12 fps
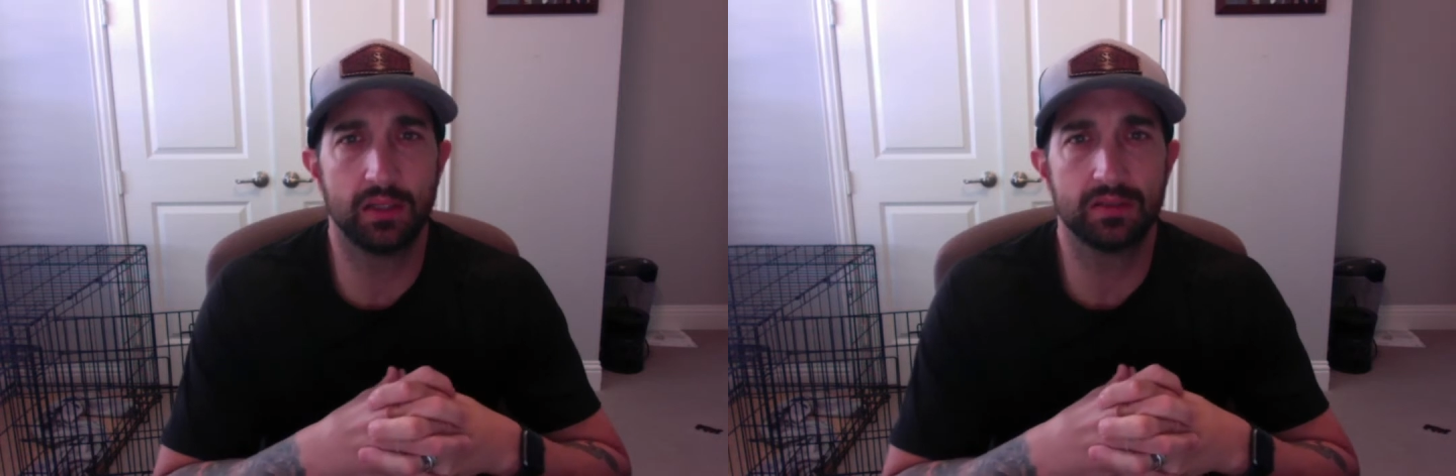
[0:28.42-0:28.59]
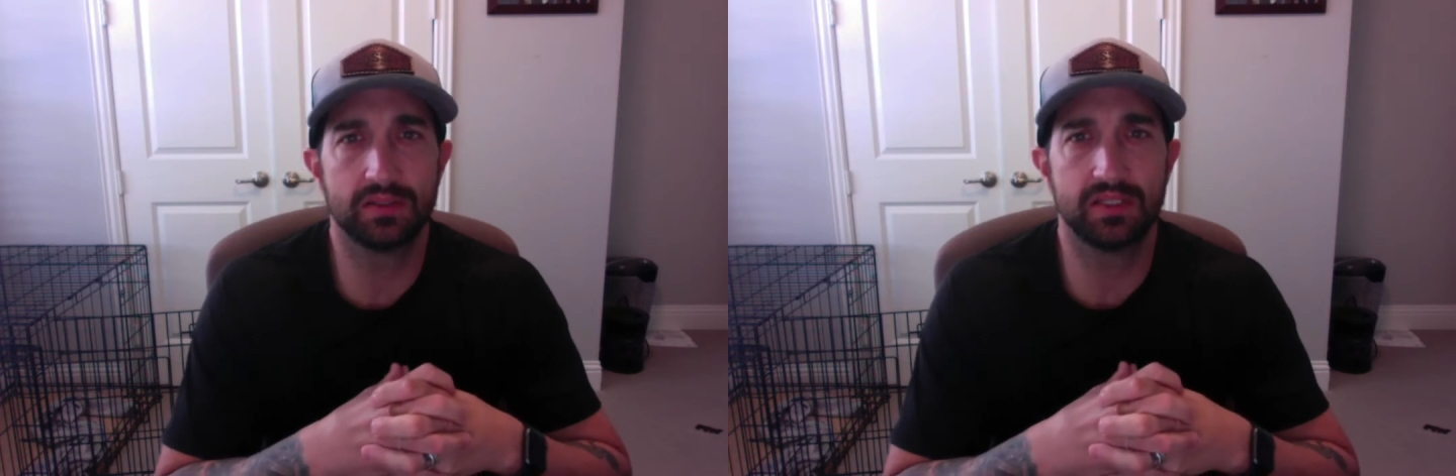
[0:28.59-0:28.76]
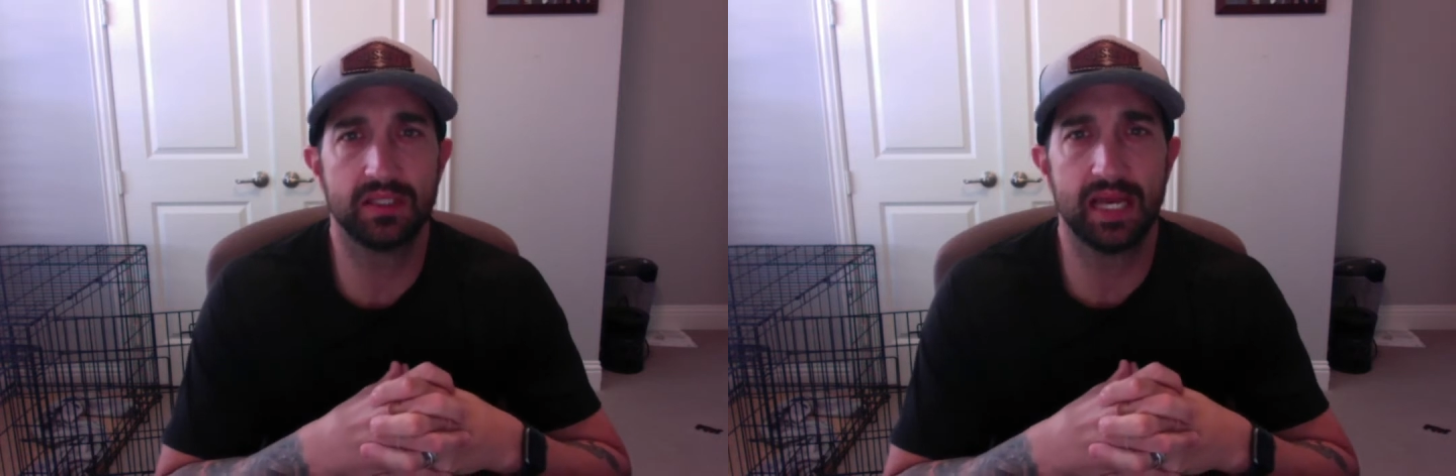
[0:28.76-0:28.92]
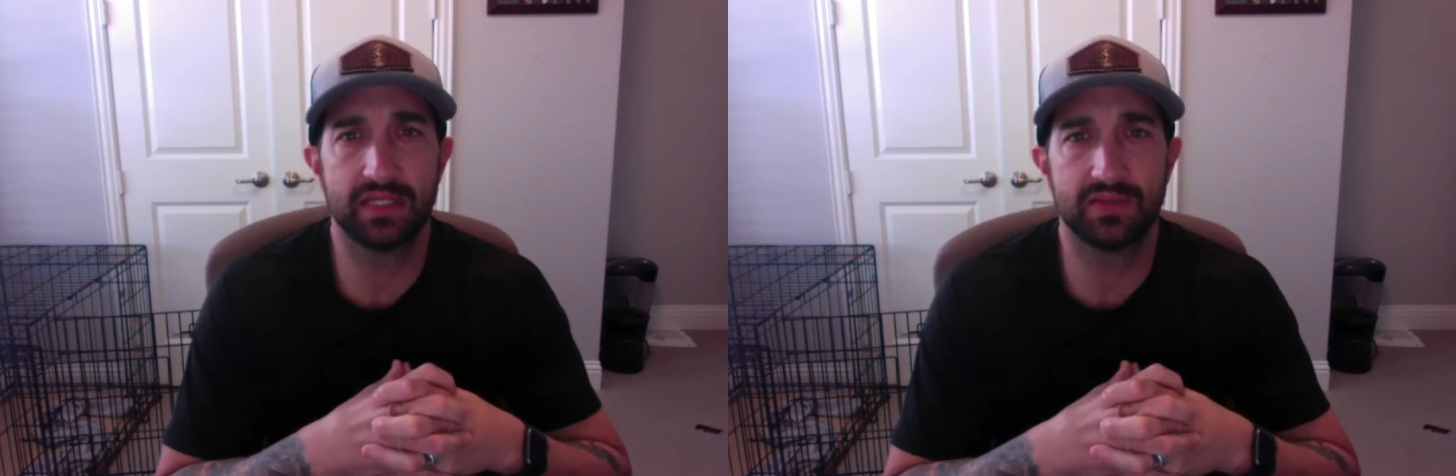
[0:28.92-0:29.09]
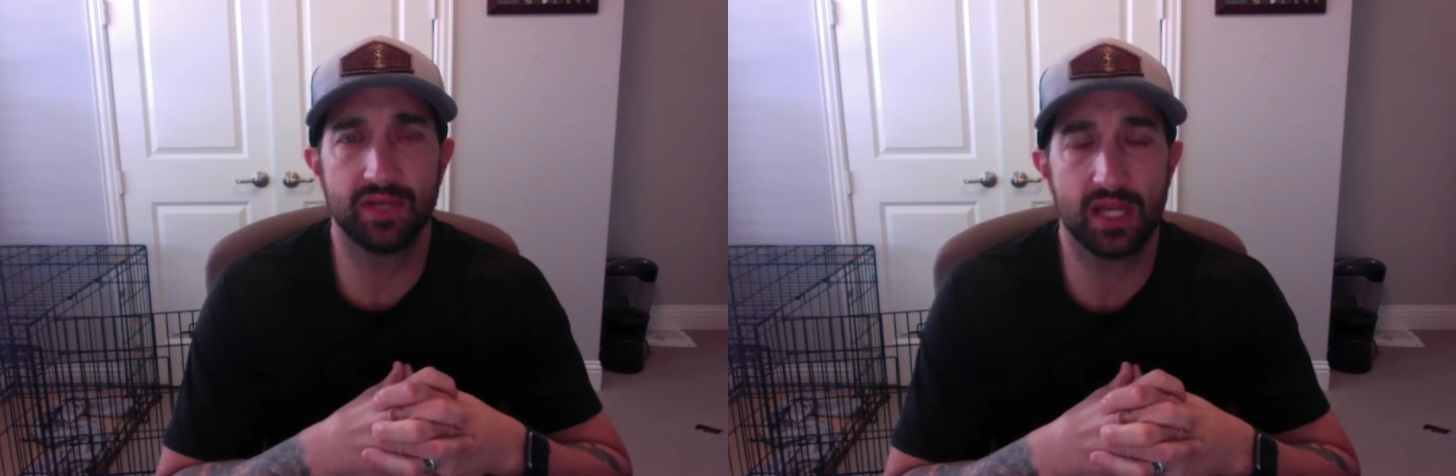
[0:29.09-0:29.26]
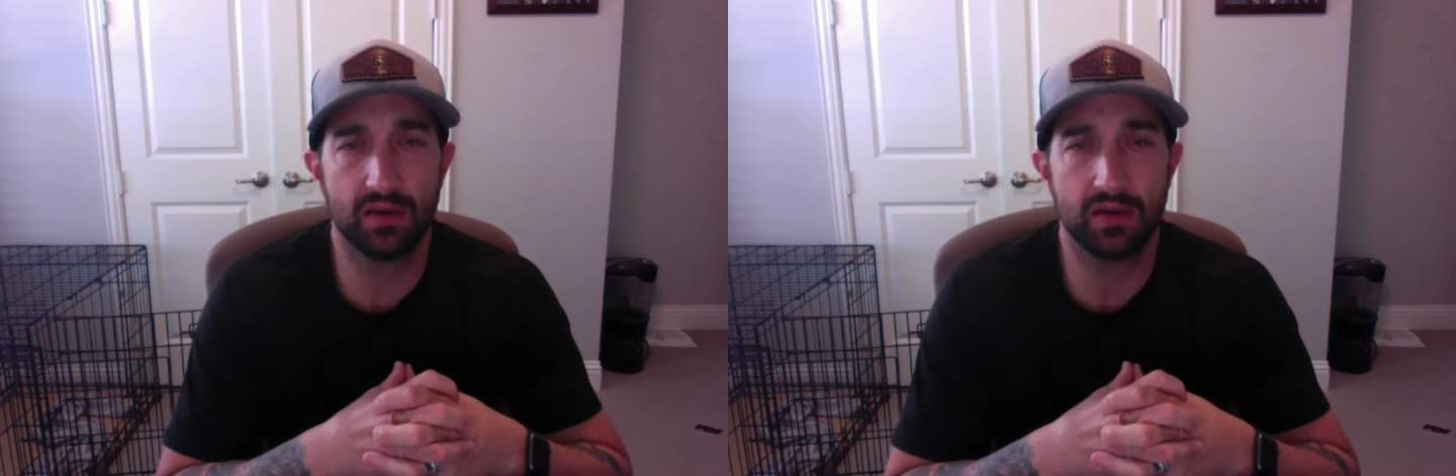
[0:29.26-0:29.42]
Today's
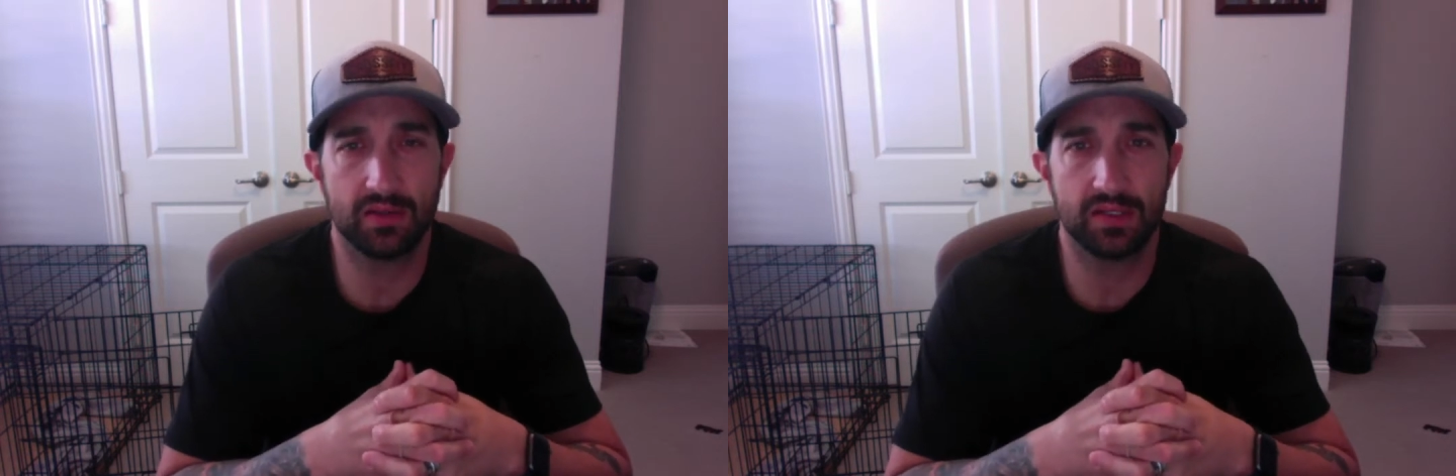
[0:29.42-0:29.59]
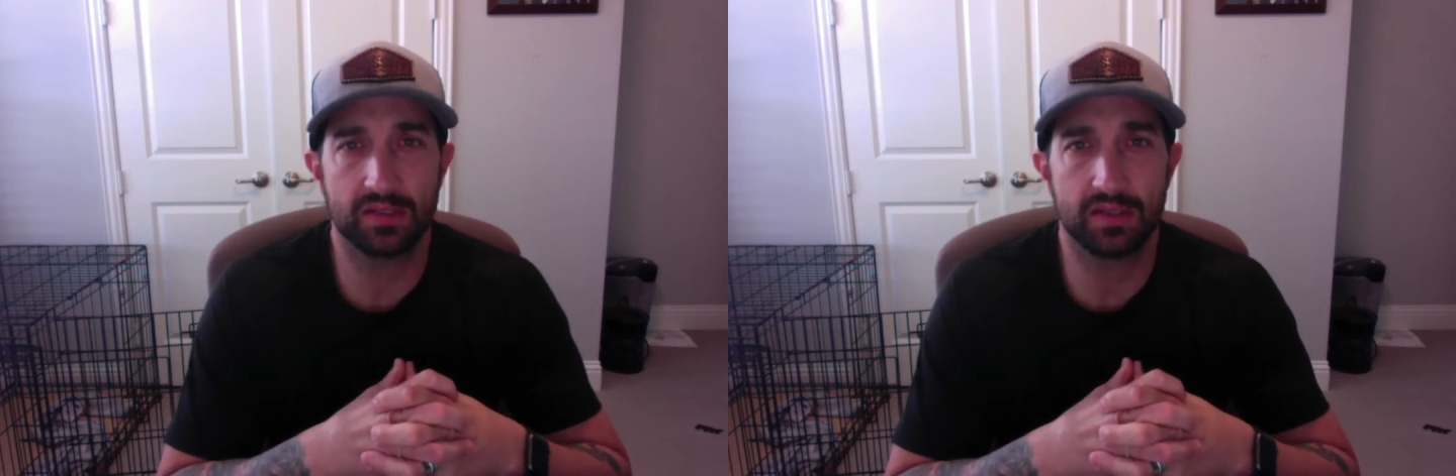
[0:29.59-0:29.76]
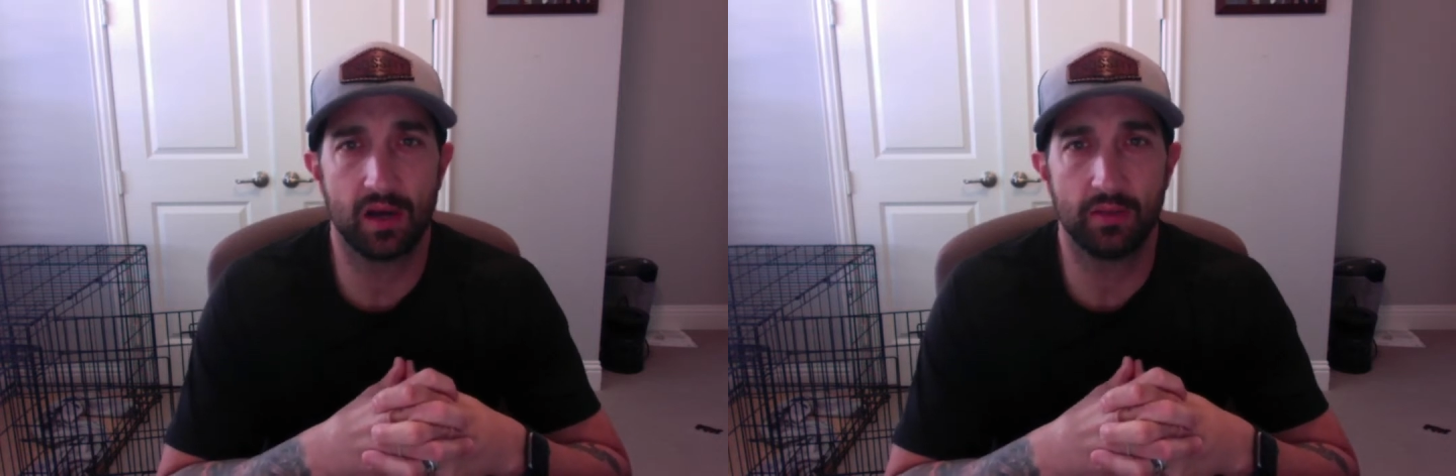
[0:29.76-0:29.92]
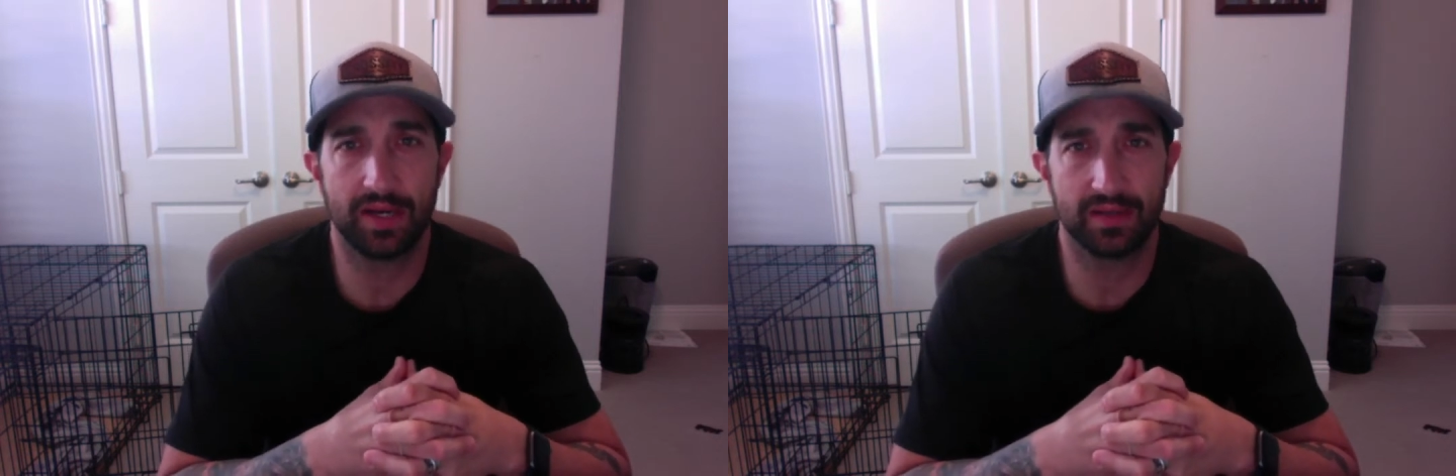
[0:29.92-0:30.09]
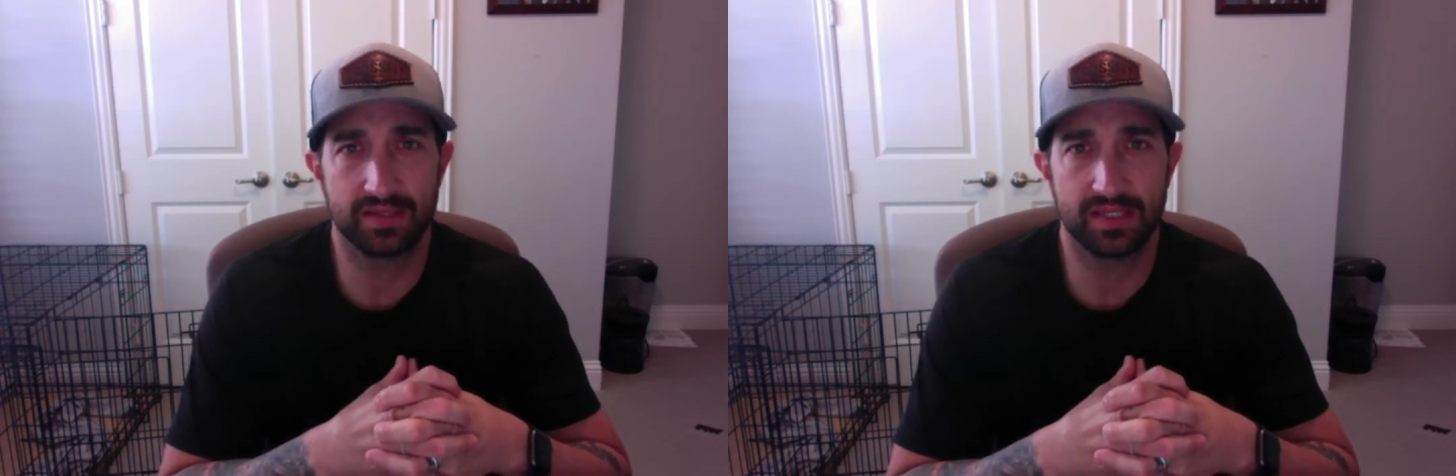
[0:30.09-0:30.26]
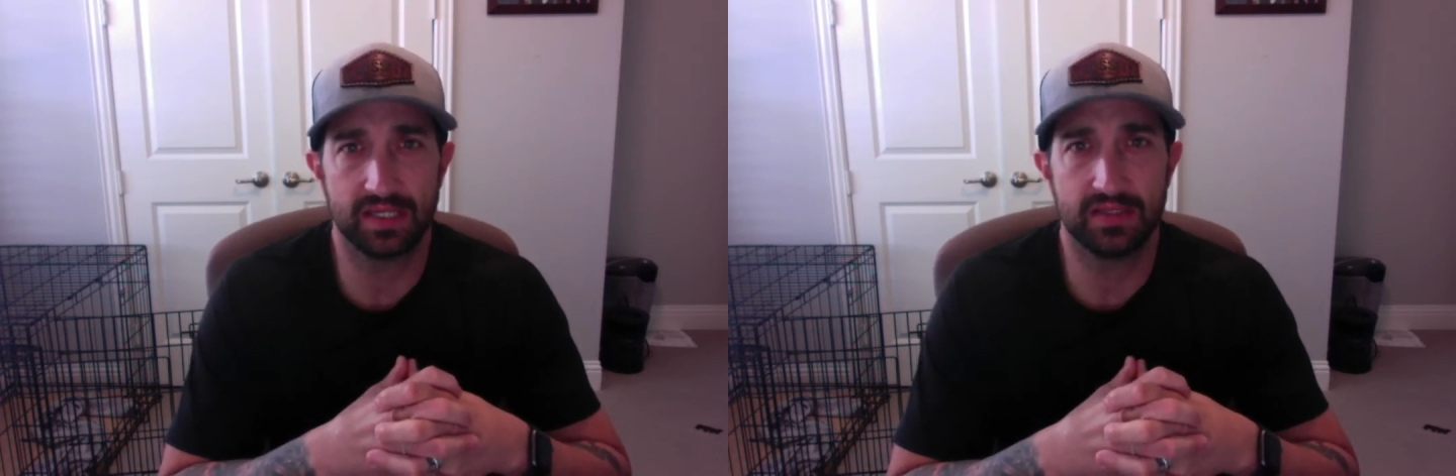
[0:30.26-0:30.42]
video is all about
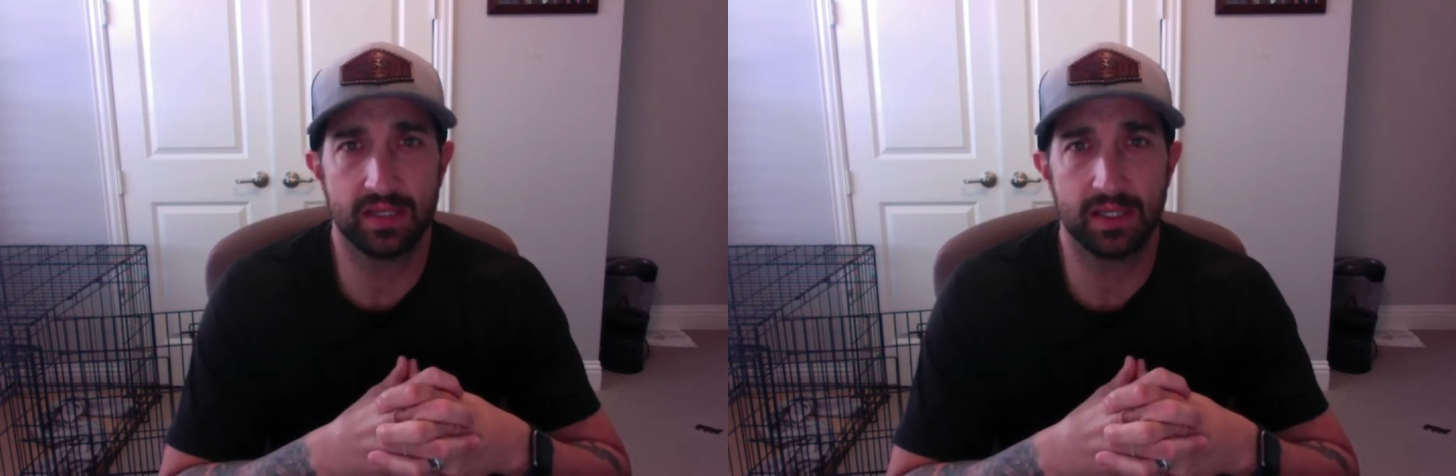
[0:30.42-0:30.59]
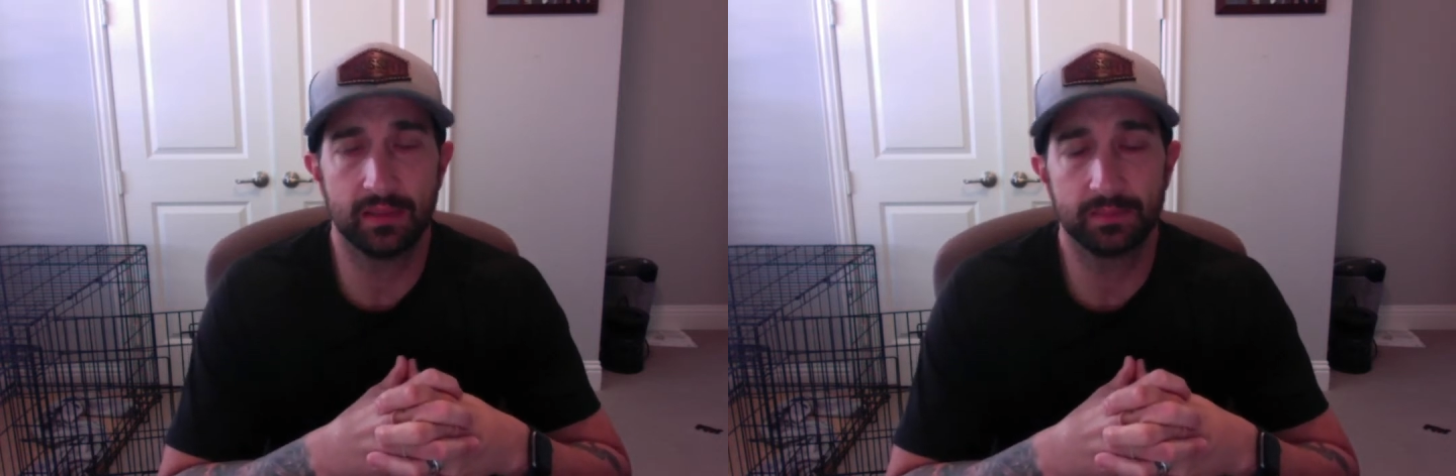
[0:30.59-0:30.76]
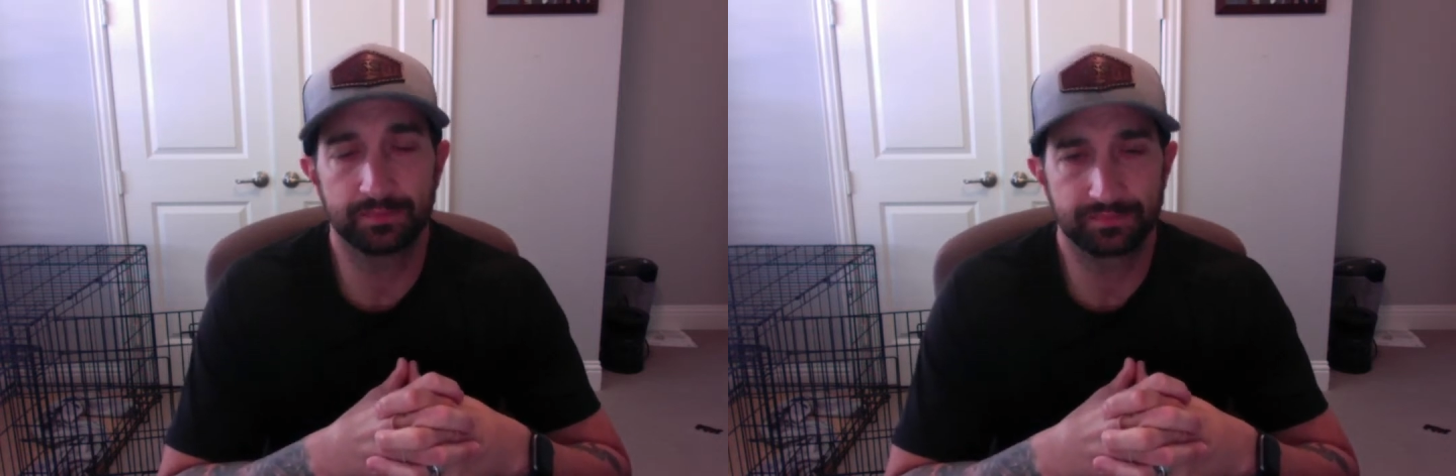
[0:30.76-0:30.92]
seasoning.